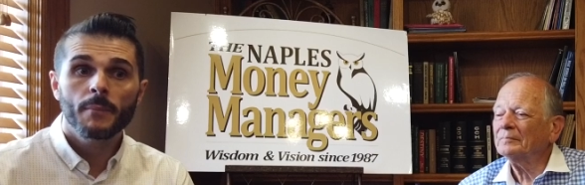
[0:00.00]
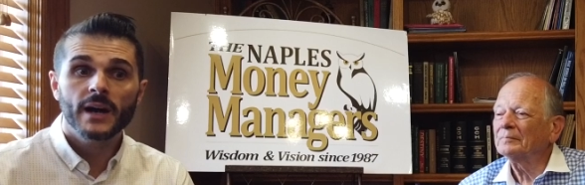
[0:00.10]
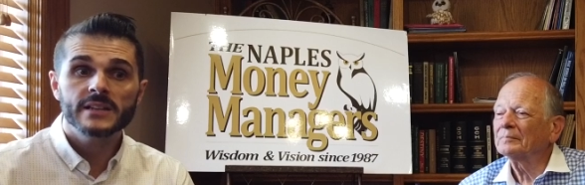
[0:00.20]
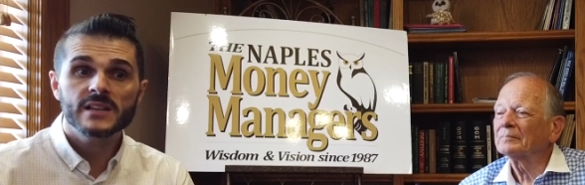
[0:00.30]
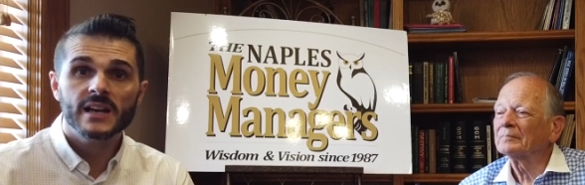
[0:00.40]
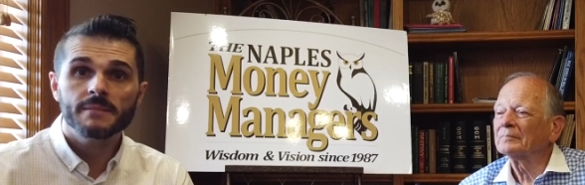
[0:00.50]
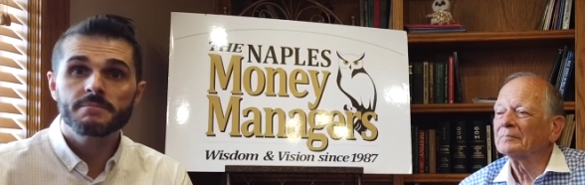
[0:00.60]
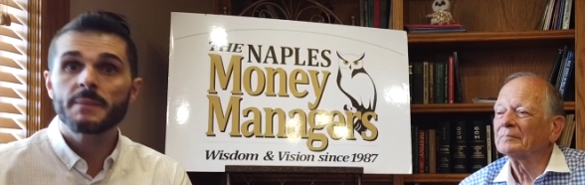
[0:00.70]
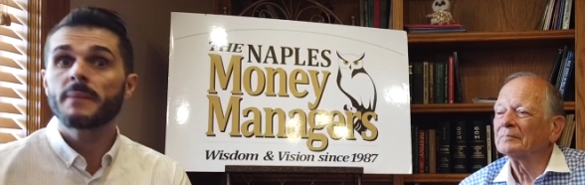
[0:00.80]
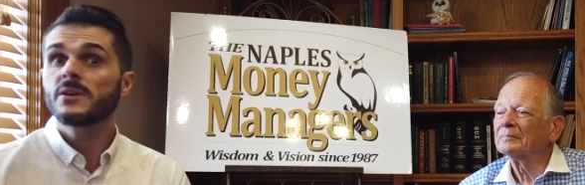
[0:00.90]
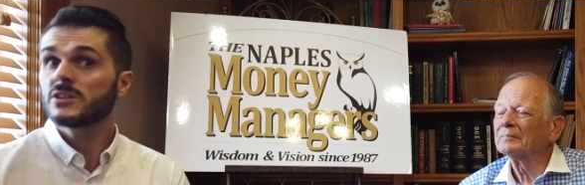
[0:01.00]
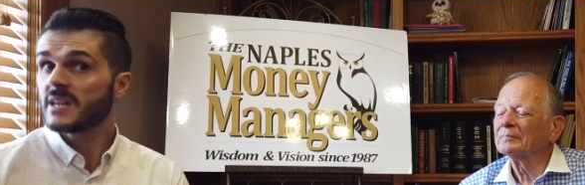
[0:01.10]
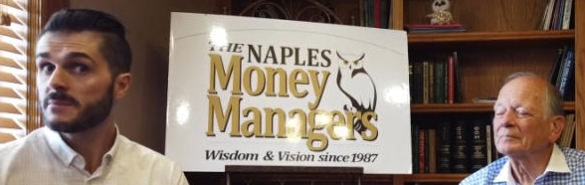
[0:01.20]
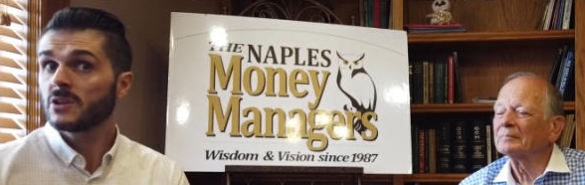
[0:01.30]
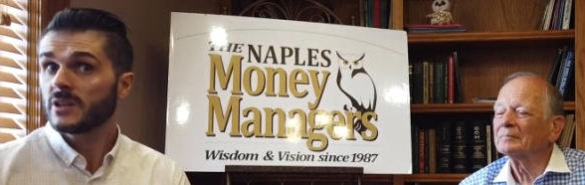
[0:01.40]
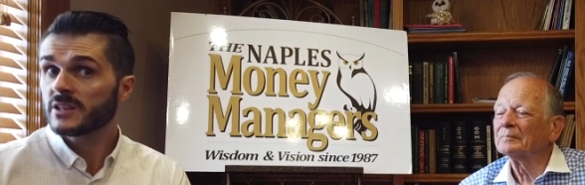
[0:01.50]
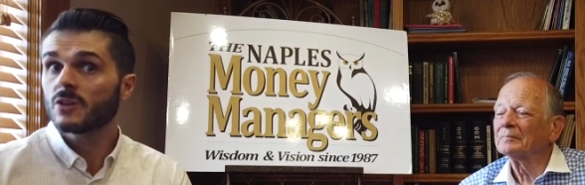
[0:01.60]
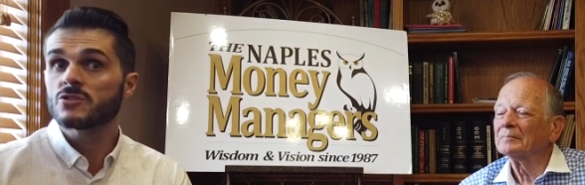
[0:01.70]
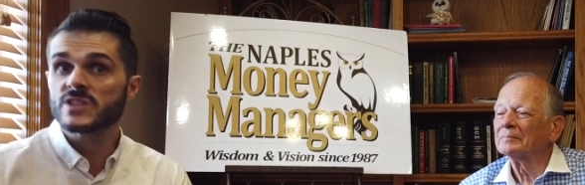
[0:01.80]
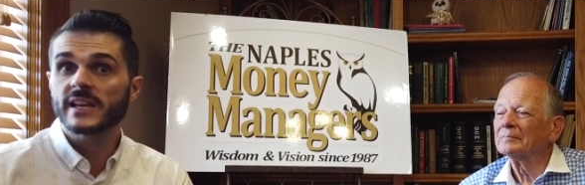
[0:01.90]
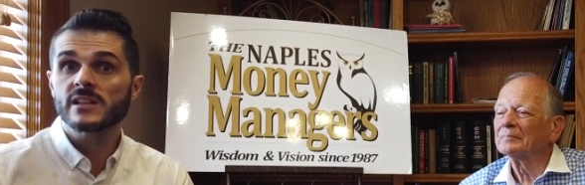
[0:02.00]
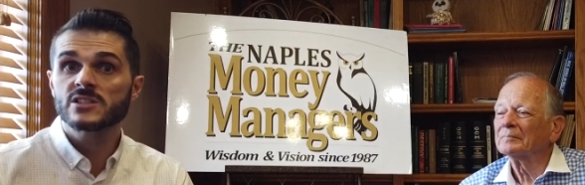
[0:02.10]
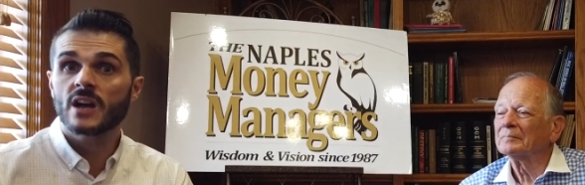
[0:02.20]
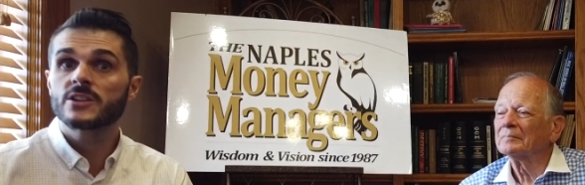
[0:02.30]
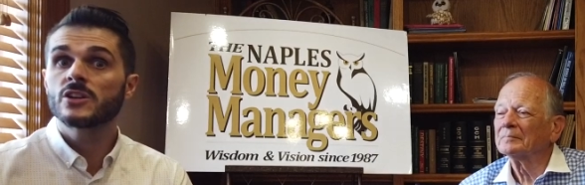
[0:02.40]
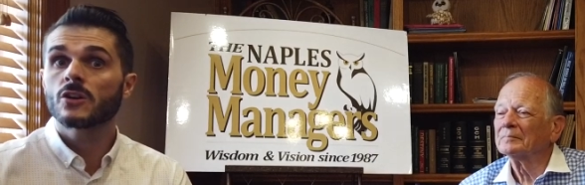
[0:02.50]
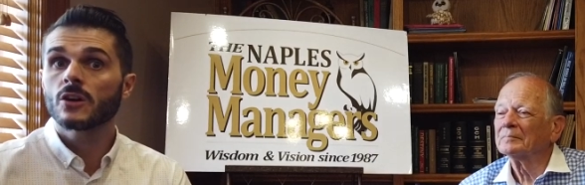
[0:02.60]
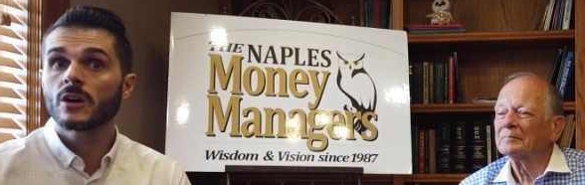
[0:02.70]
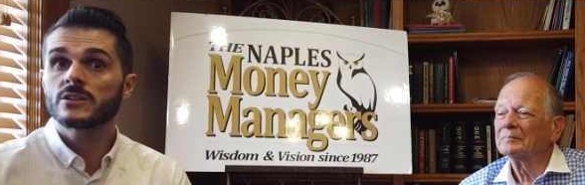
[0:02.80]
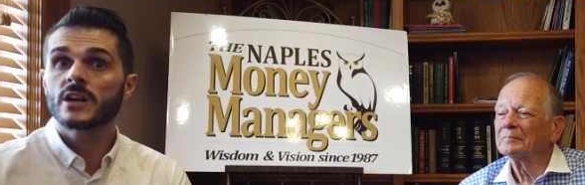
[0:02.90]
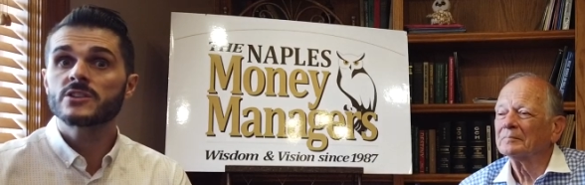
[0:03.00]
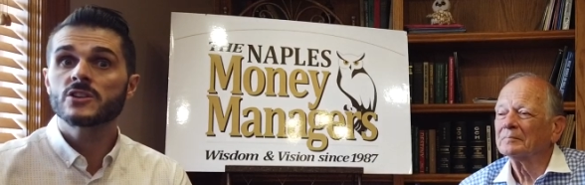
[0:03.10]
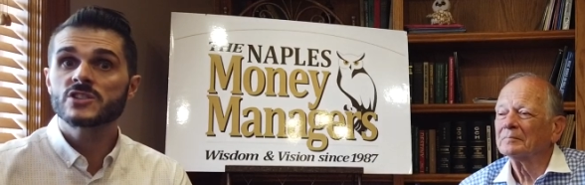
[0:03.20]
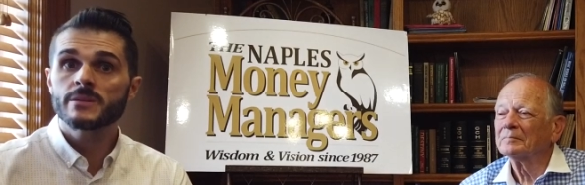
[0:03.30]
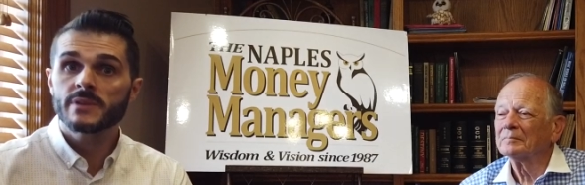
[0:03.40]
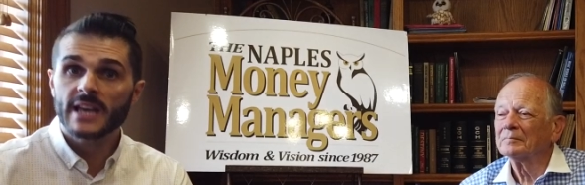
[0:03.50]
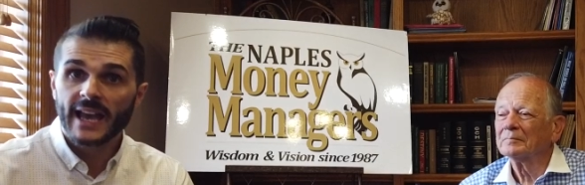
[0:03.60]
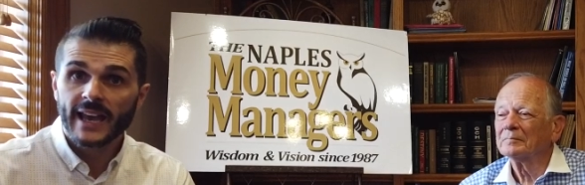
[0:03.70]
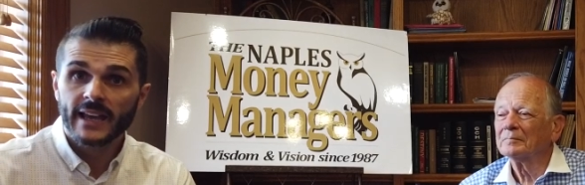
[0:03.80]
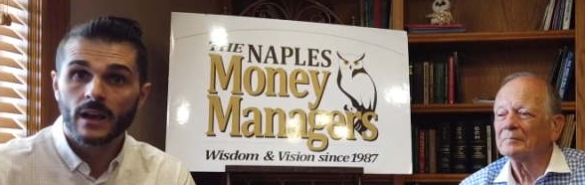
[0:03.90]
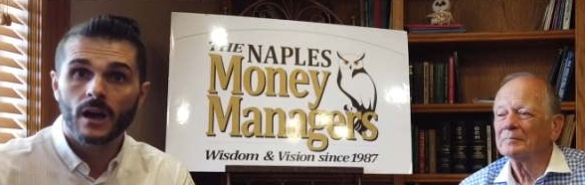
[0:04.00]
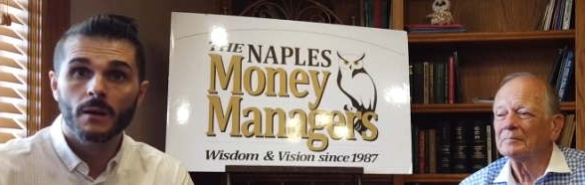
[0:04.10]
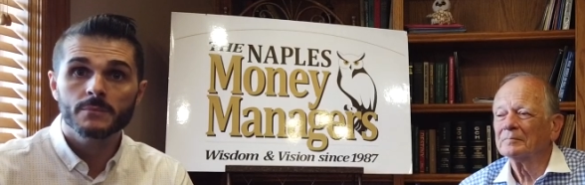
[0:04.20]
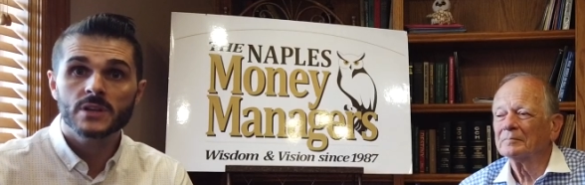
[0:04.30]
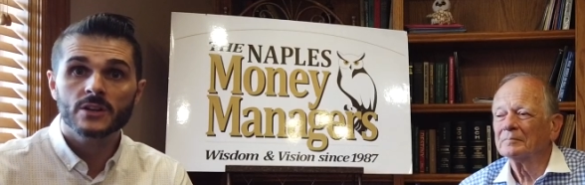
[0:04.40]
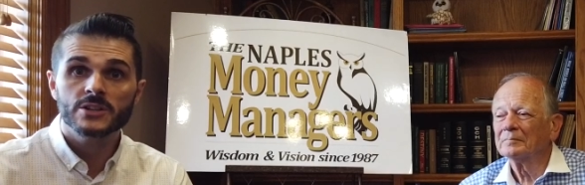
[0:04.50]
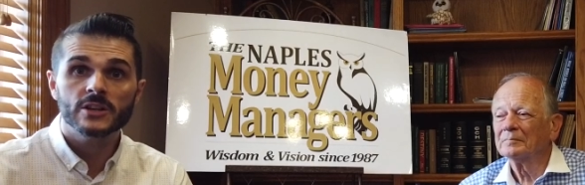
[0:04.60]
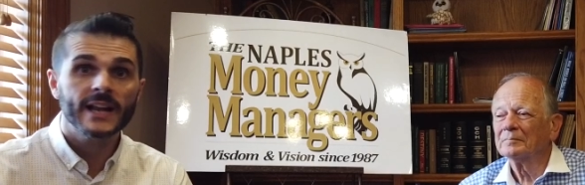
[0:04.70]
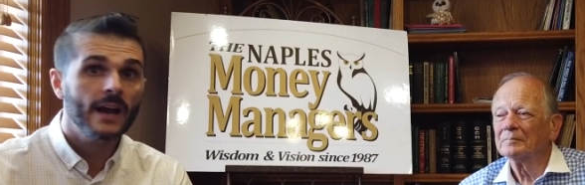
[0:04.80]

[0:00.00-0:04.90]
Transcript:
Speaker 1: But uh, it might be a good time to look at those things. Talk to your talk to your CPA, um, talk to your